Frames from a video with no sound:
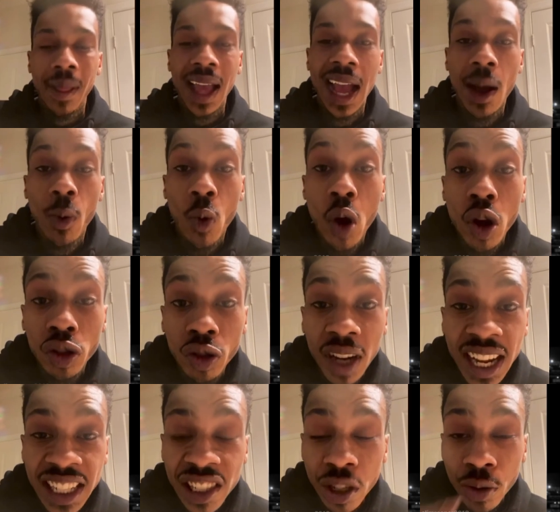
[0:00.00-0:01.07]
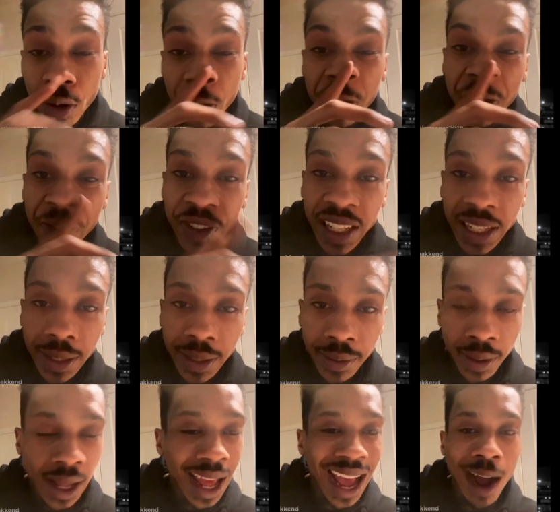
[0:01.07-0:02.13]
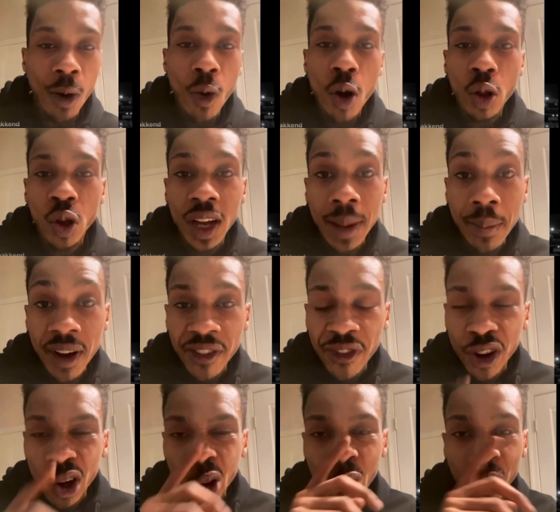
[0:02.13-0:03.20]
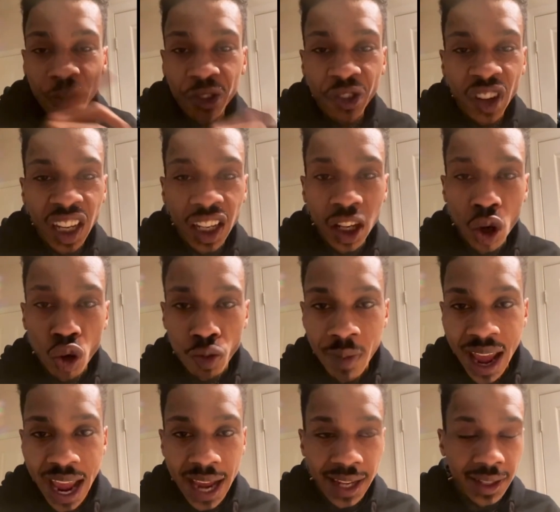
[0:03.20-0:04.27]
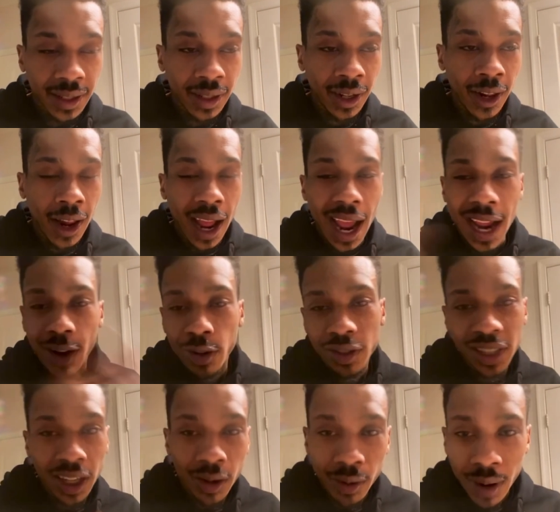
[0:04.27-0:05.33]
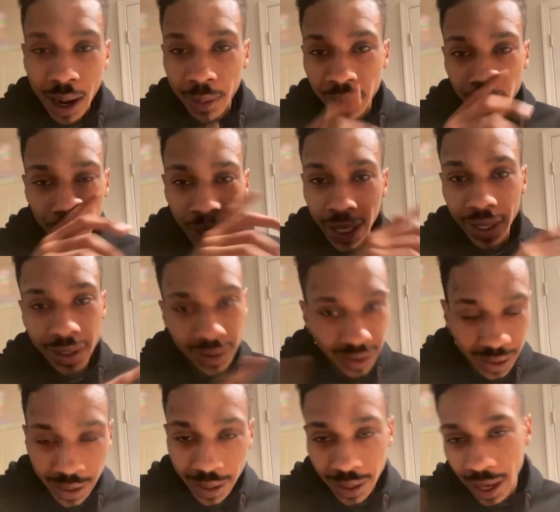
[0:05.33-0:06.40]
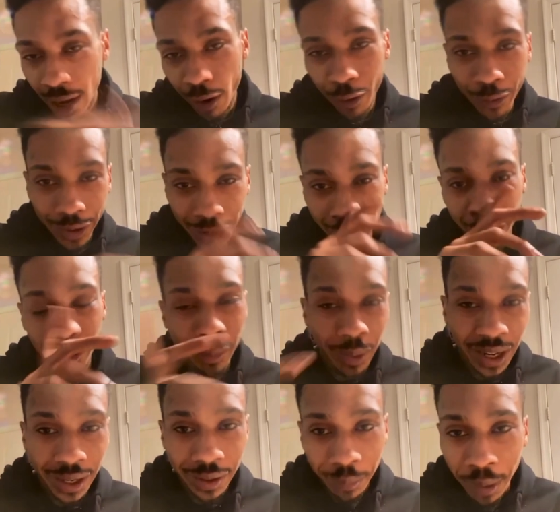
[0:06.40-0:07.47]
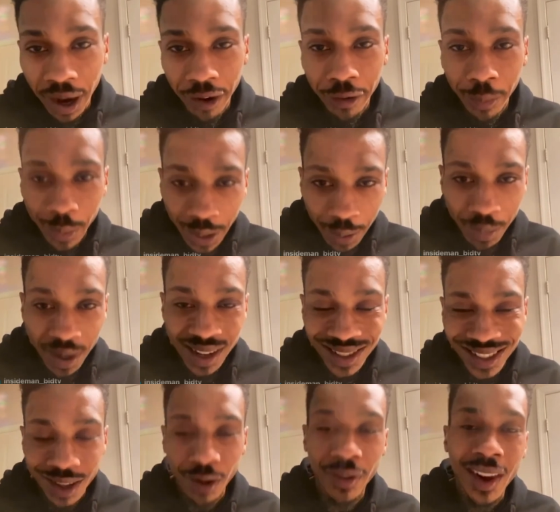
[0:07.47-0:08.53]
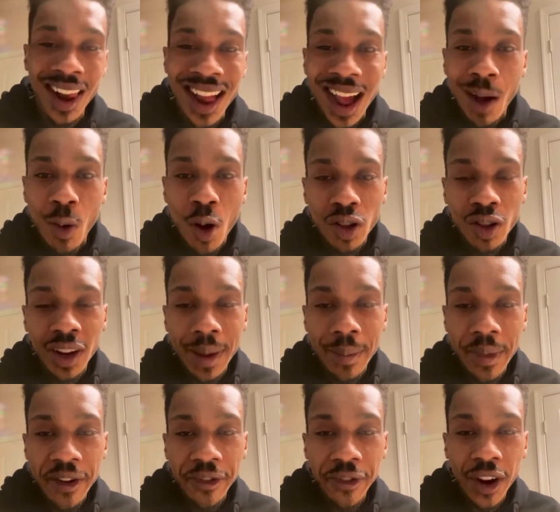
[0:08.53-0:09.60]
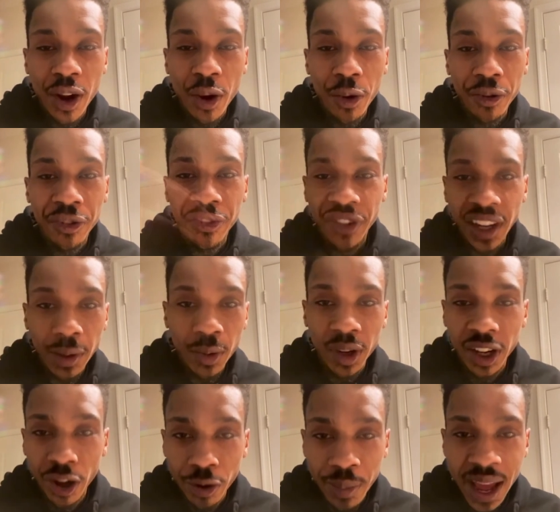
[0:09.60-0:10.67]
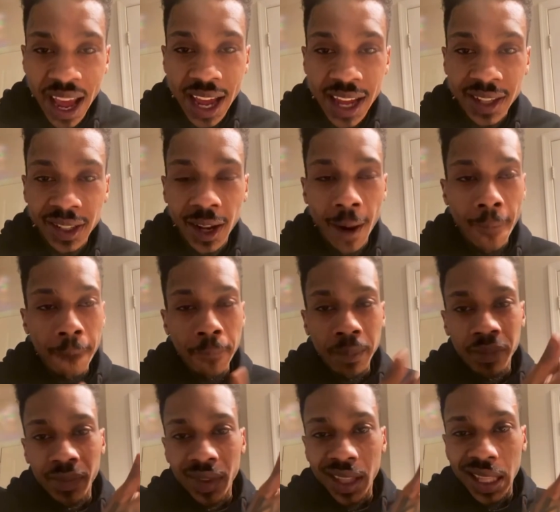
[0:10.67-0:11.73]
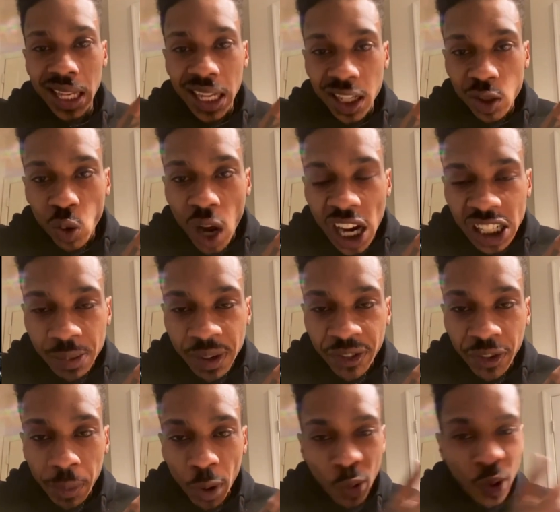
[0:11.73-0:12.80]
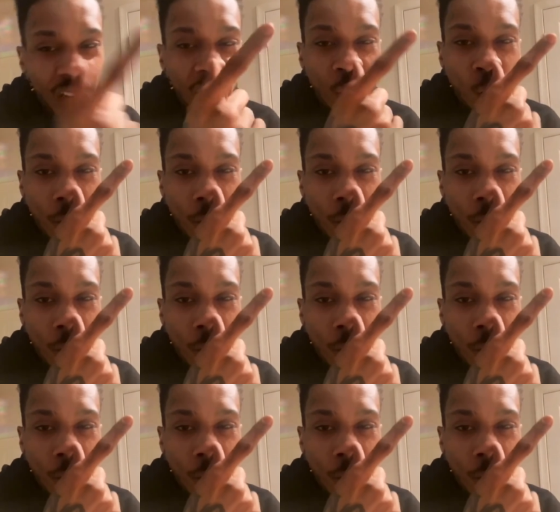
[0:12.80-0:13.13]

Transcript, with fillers: I walked through that joint on feet. I walked through that motherfucker on feet, no mask. I ain't gonna say who I was with because I don't want to incriminate myself. I walked through that motherfucker on feet with no mask. Niggas watched me from a window.